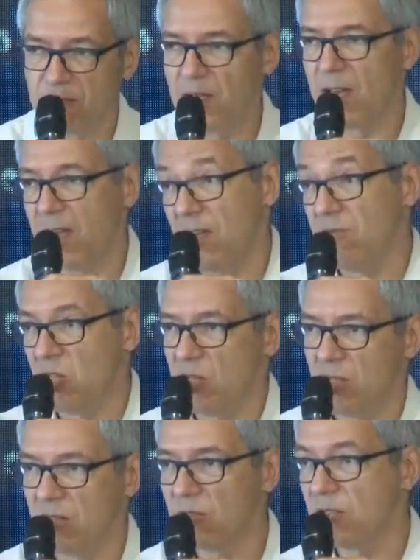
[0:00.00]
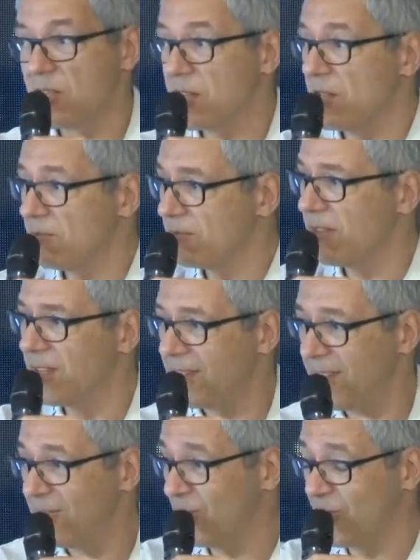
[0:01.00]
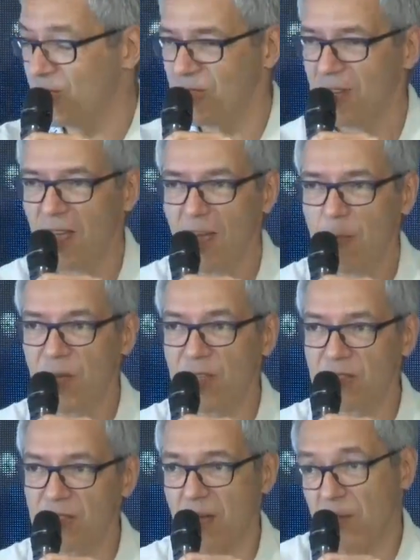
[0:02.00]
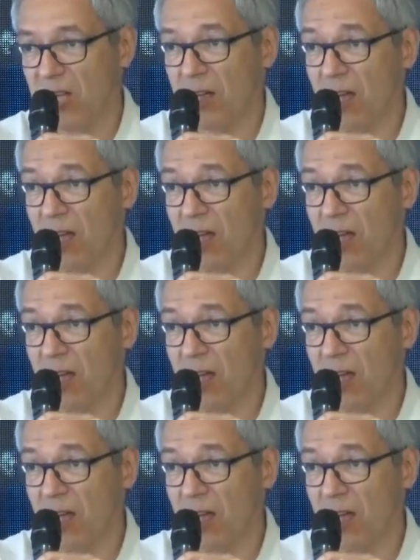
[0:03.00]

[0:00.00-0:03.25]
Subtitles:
yeah, AVG, good enough, like average. But I mean,